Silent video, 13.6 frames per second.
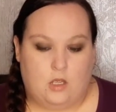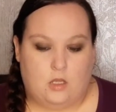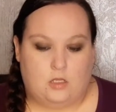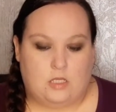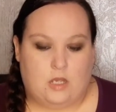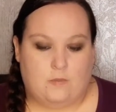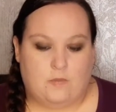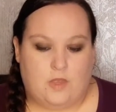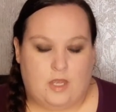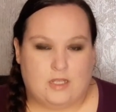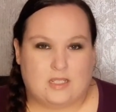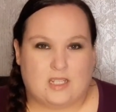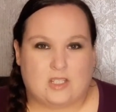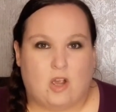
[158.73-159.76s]
some
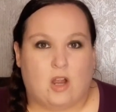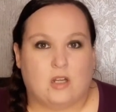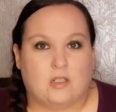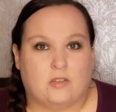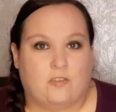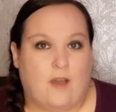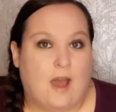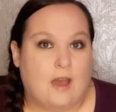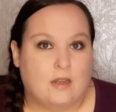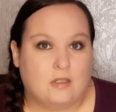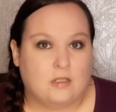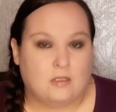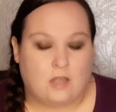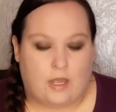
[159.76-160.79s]
things it's hard to
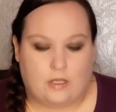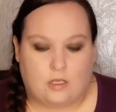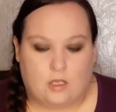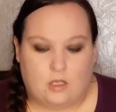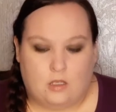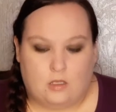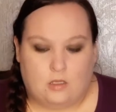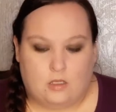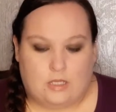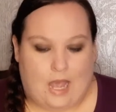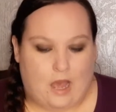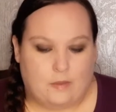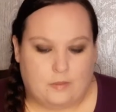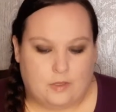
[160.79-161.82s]
find, like
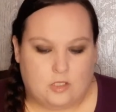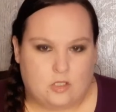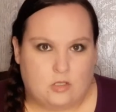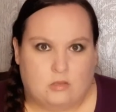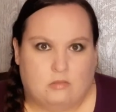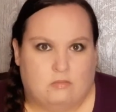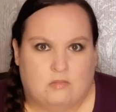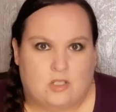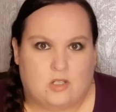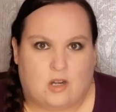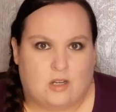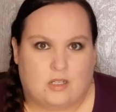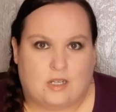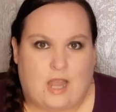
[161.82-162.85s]

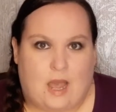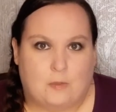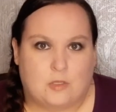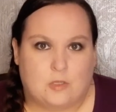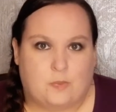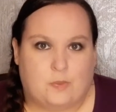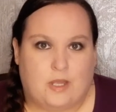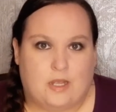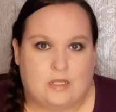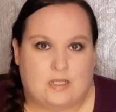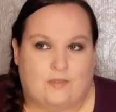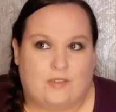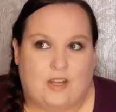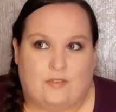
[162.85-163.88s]
started cabbage plants.
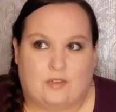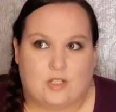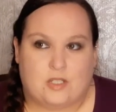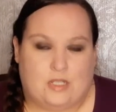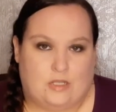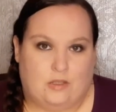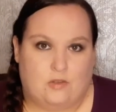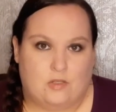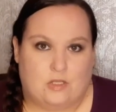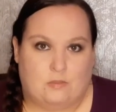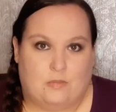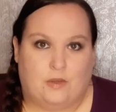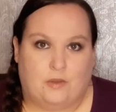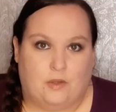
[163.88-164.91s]
I've never seen those in
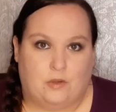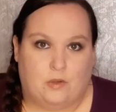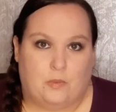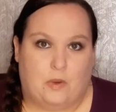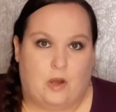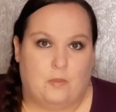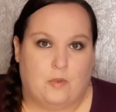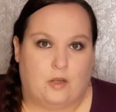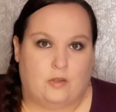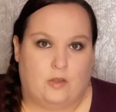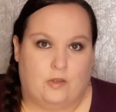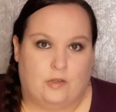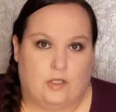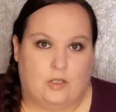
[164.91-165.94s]
my local Walmart
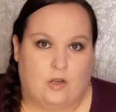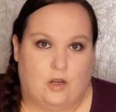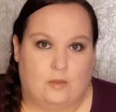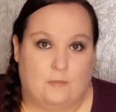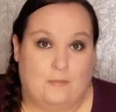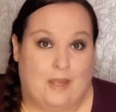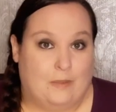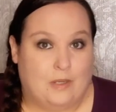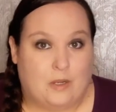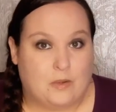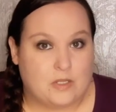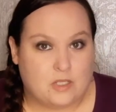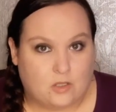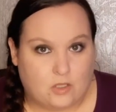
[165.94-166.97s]
lawn and garden. Maybe I
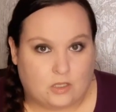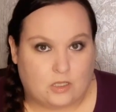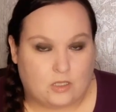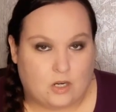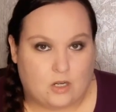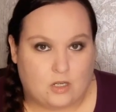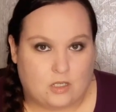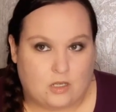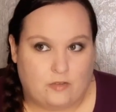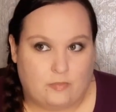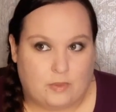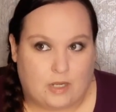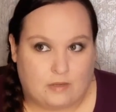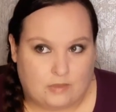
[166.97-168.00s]
wasn't looking hard enough,
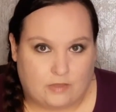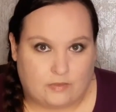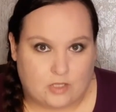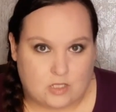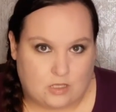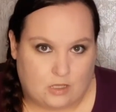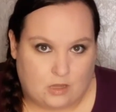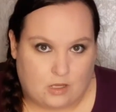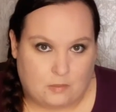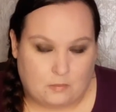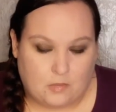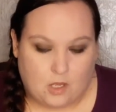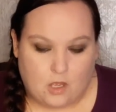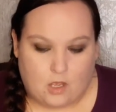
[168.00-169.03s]
but I've never seen
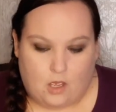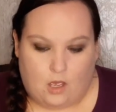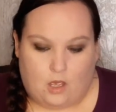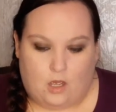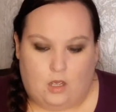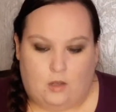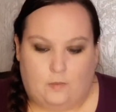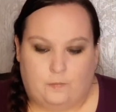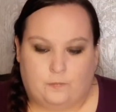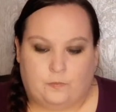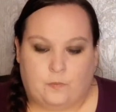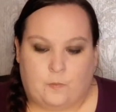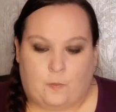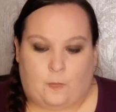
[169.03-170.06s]
them.
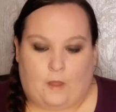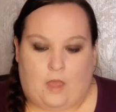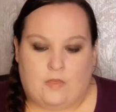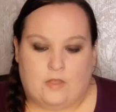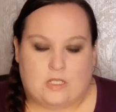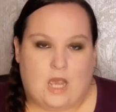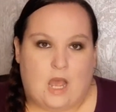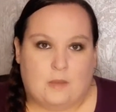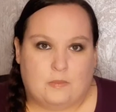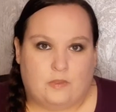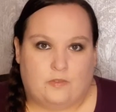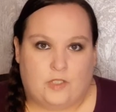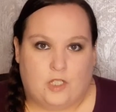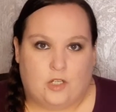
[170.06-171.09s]
And the time
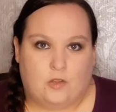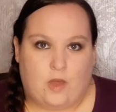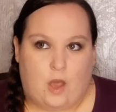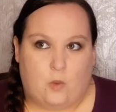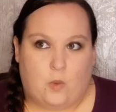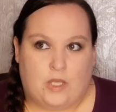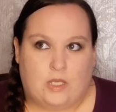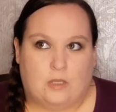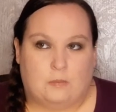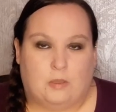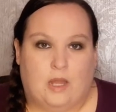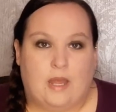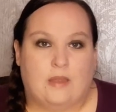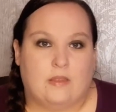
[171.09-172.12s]
of year that we can
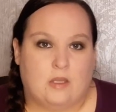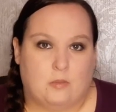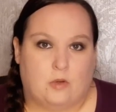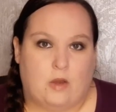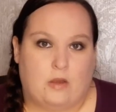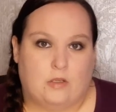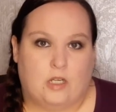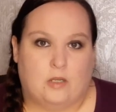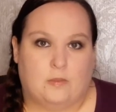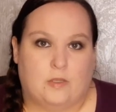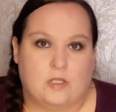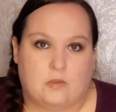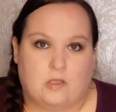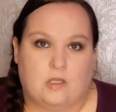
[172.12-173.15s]
plant them around here,
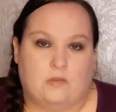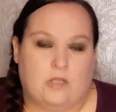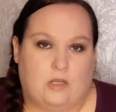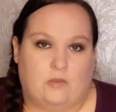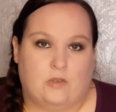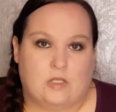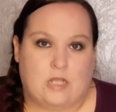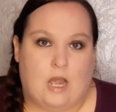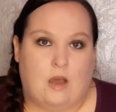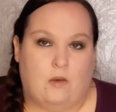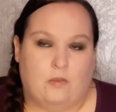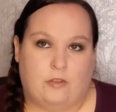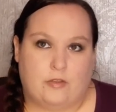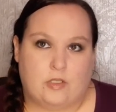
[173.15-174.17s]
because we live down in the
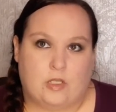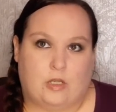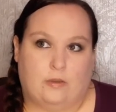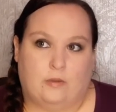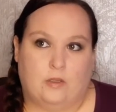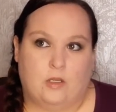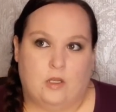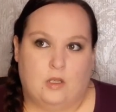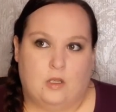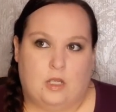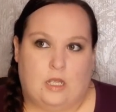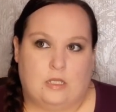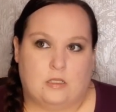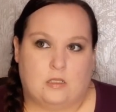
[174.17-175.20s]
south, so
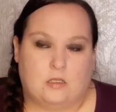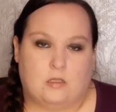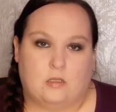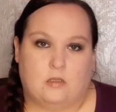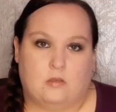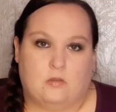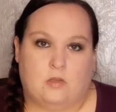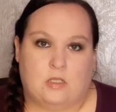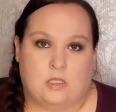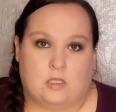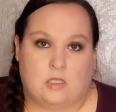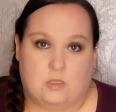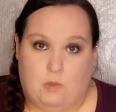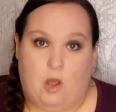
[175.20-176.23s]
it's a
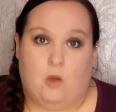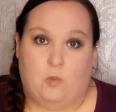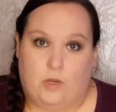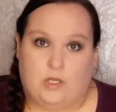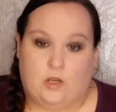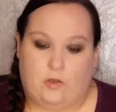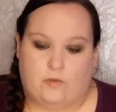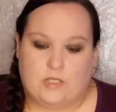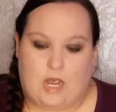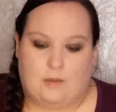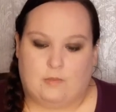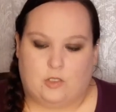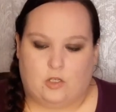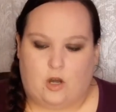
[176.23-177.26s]
small window of
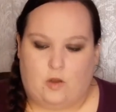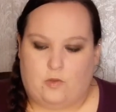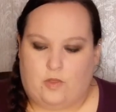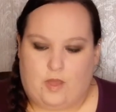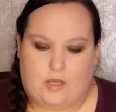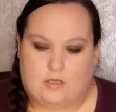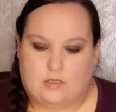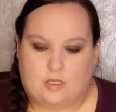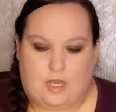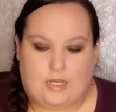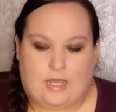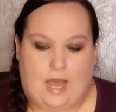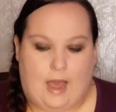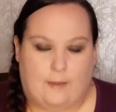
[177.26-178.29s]
time to grow things
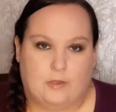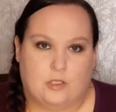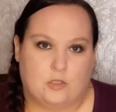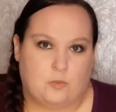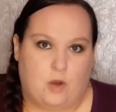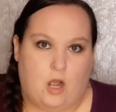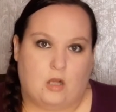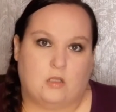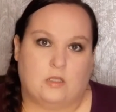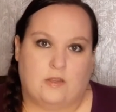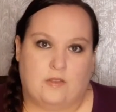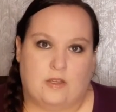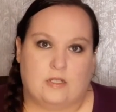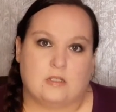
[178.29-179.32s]
like cabbage, broccoli,
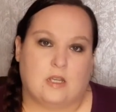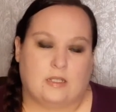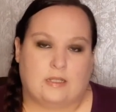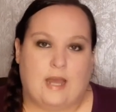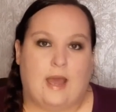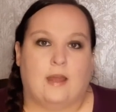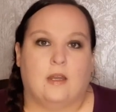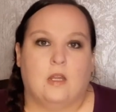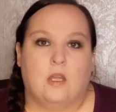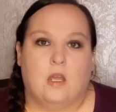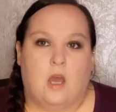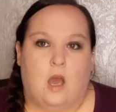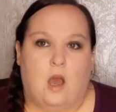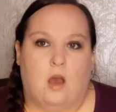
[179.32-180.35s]
things like that.
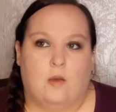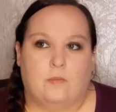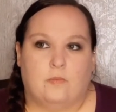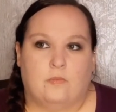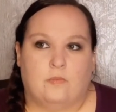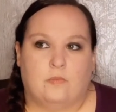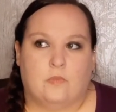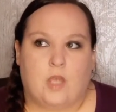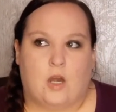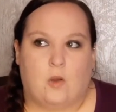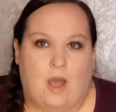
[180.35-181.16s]
They don't